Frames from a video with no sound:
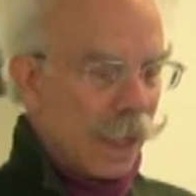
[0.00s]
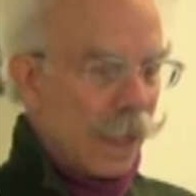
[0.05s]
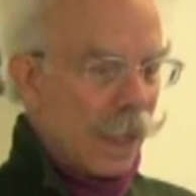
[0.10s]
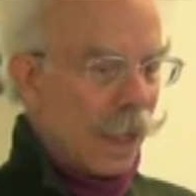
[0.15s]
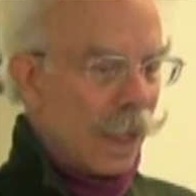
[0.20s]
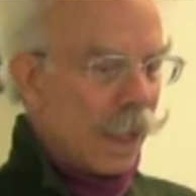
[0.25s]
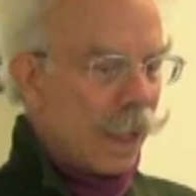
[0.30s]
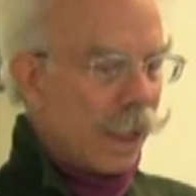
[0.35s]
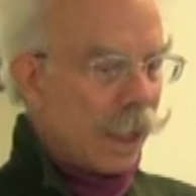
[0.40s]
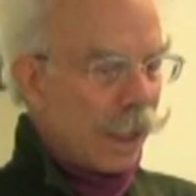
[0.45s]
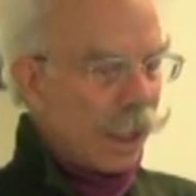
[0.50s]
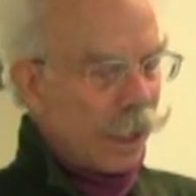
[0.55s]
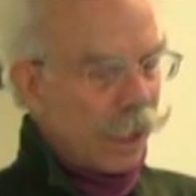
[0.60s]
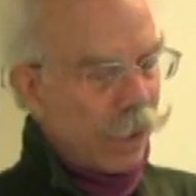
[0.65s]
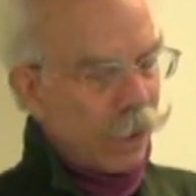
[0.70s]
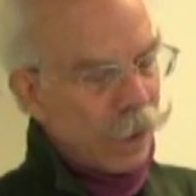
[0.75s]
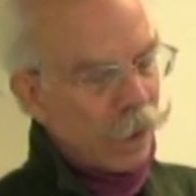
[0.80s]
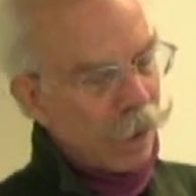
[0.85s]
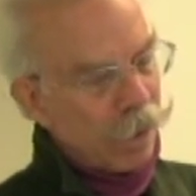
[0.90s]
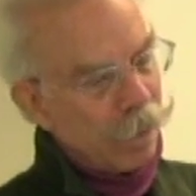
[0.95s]
And
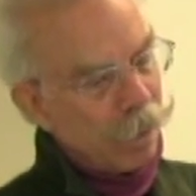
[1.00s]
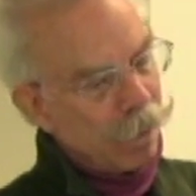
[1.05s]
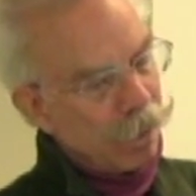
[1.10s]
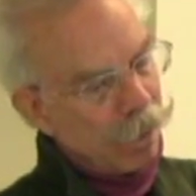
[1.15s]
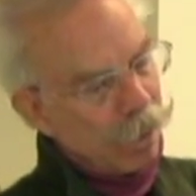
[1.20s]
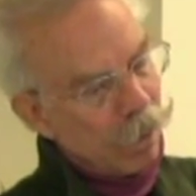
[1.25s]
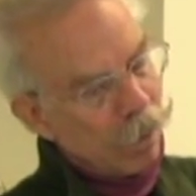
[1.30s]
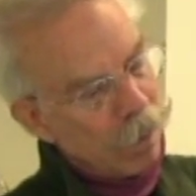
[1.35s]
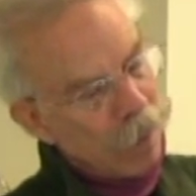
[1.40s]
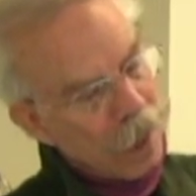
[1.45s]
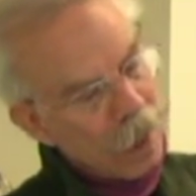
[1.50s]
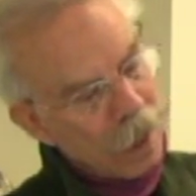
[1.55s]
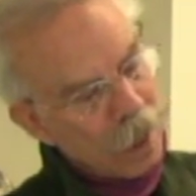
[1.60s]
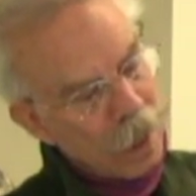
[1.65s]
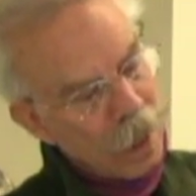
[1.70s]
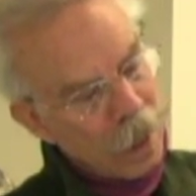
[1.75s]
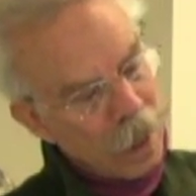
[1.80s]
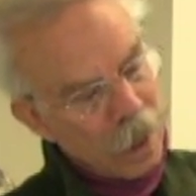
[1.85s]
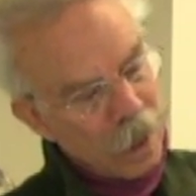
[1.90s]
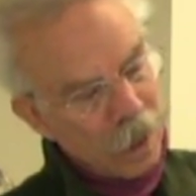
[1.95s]
there was a
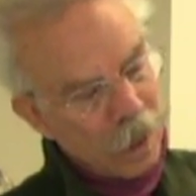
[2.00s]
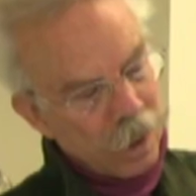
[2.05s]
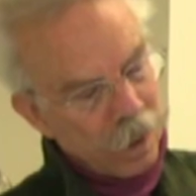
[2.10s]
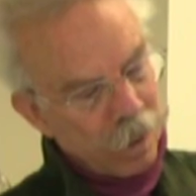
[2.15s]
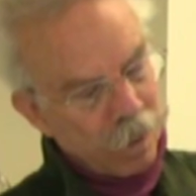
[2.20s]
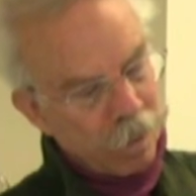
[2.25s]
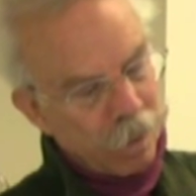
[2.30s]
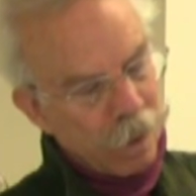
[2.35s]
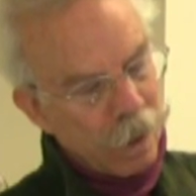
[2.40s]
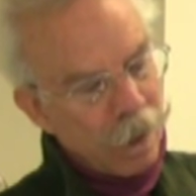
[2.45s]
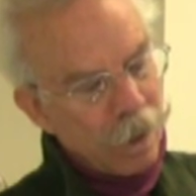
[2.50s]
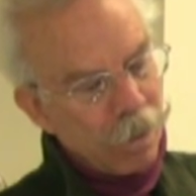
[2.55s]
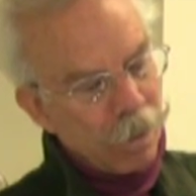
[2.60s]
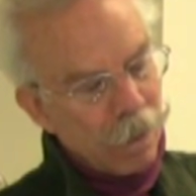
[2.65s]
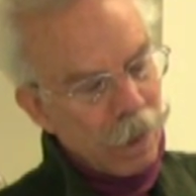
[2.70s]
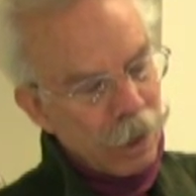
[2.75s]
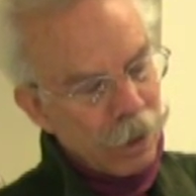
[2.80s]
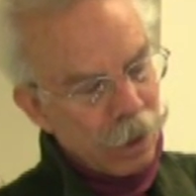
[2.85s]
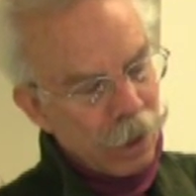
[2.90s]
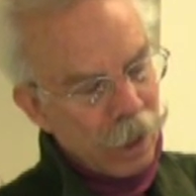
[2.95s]
maquette very
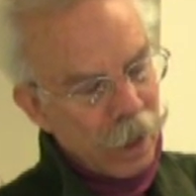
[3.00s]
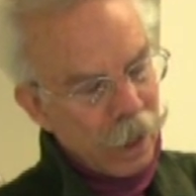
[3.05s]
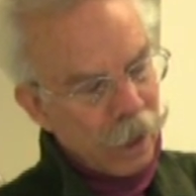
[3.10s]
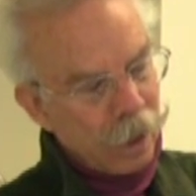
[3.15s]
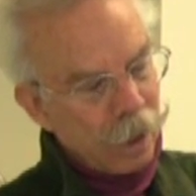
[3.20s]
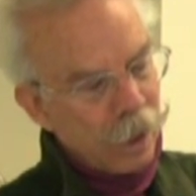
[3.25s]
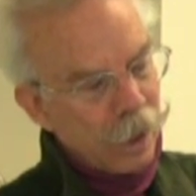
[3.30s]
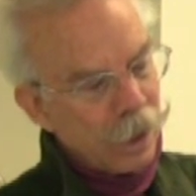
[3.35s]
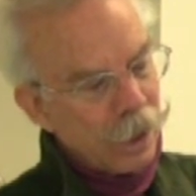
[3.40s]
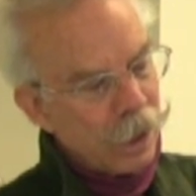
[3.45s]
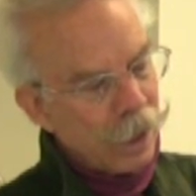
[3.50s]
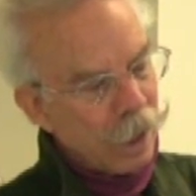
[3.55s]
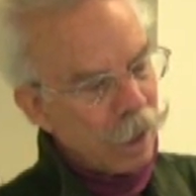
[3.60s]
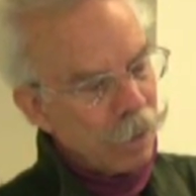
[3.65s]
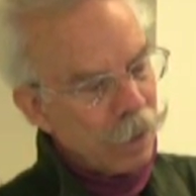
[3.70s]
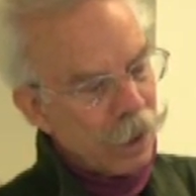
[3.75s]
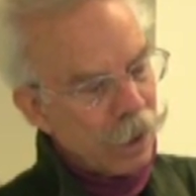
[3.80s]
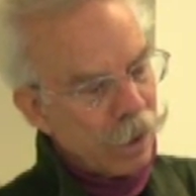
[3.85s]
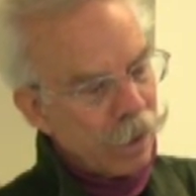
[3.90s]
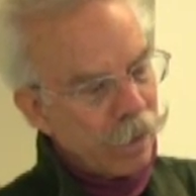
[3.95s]
much like this,
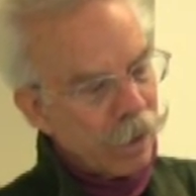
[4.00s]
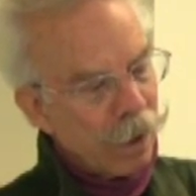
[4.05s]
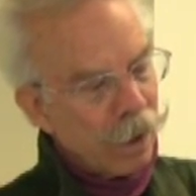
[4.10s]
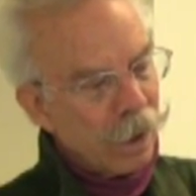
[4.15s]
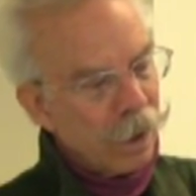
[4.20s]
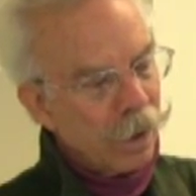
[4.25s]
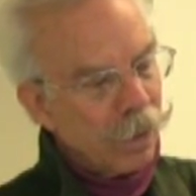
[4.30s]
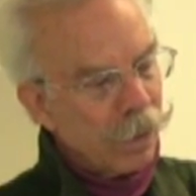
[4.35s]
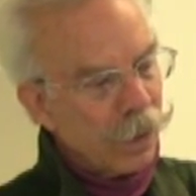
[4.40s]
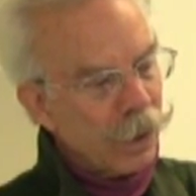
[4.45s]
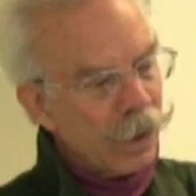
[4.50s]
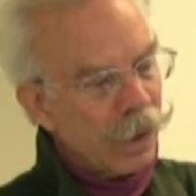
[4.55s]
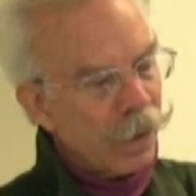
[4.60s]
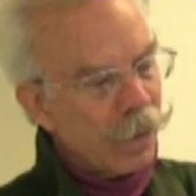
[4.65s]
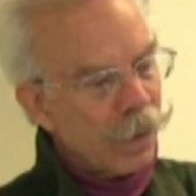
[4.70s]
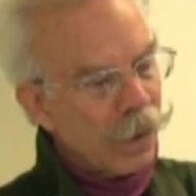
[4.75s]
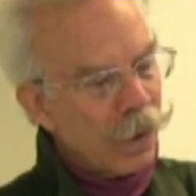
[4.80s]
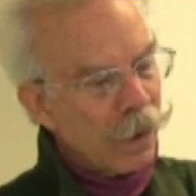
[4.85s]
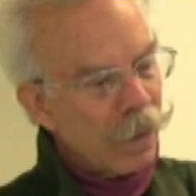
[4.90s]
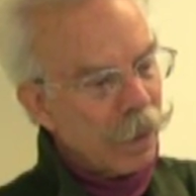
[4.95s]
same silver poster
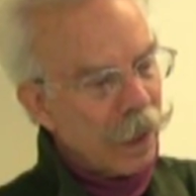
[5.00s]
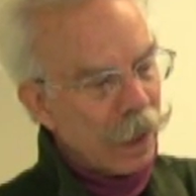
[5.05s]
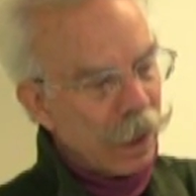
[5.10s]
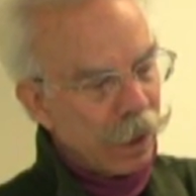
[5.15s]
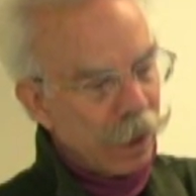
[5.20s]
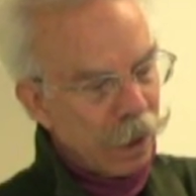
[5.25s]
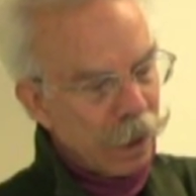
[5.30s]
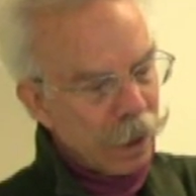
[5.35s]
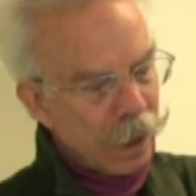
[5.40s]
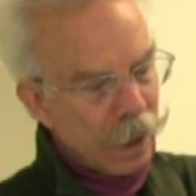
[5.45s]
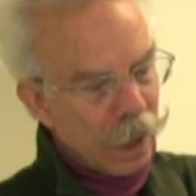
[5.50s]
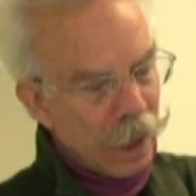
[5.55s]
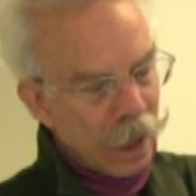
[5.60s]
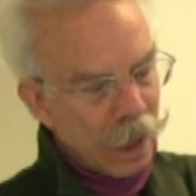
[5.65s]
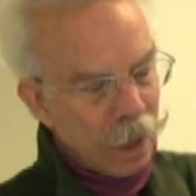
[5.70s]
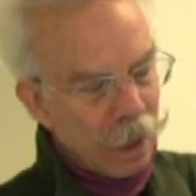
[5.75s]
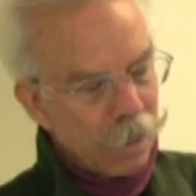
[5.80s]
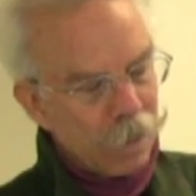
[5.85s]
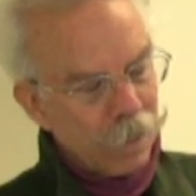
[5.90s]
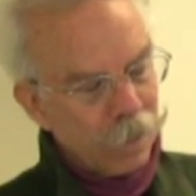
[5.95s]
board, about this
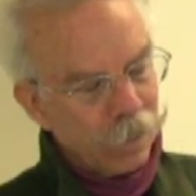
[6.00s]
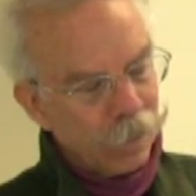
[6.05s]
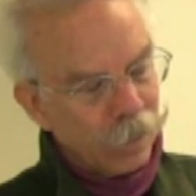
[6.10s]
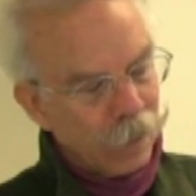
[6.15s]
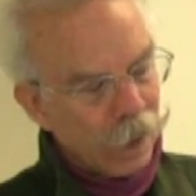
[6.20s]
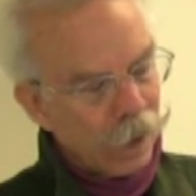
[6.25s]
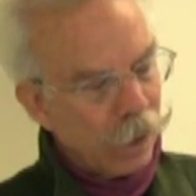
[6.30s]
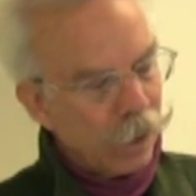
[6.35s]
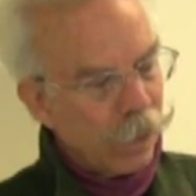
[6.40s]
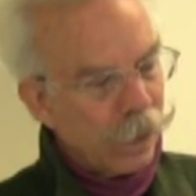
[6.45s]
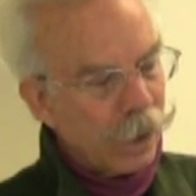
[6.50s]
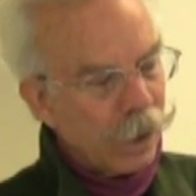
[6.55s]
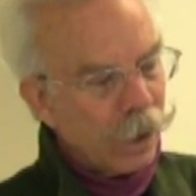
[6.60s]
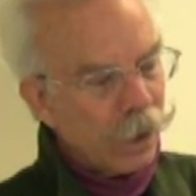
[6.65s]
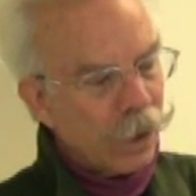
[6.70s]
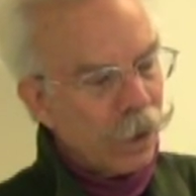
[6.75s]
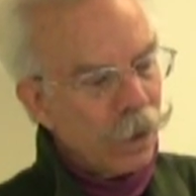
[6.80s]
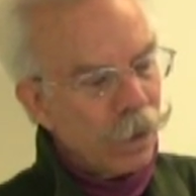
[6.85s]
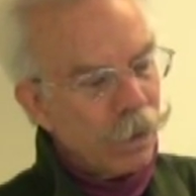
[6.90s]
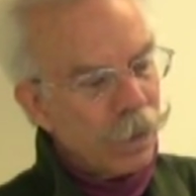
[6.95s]
high, with the
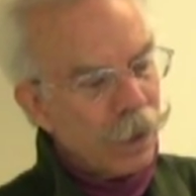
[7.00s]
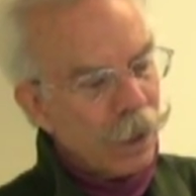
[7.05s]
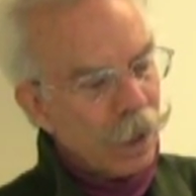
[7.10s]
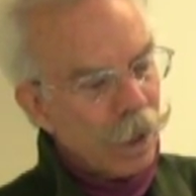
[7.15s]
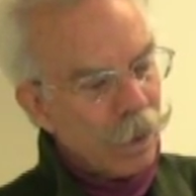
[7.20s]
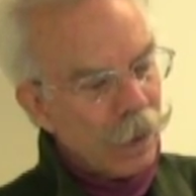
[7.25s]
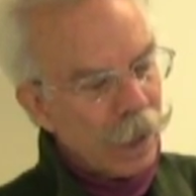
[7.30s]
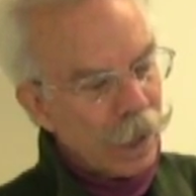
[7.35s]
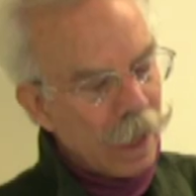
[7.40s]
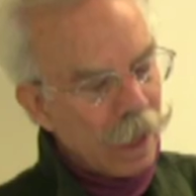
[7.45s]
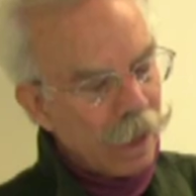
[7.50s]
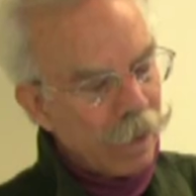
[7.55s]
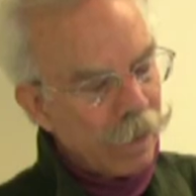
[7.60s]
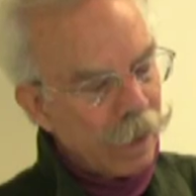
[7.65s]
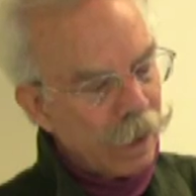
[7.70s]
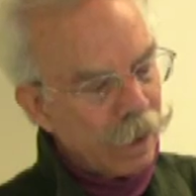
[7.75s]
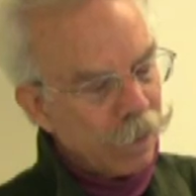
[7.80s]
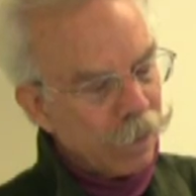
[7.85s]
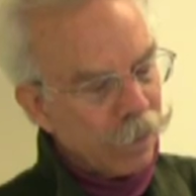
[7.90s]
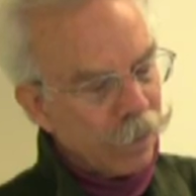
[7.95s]
tubes coming out of it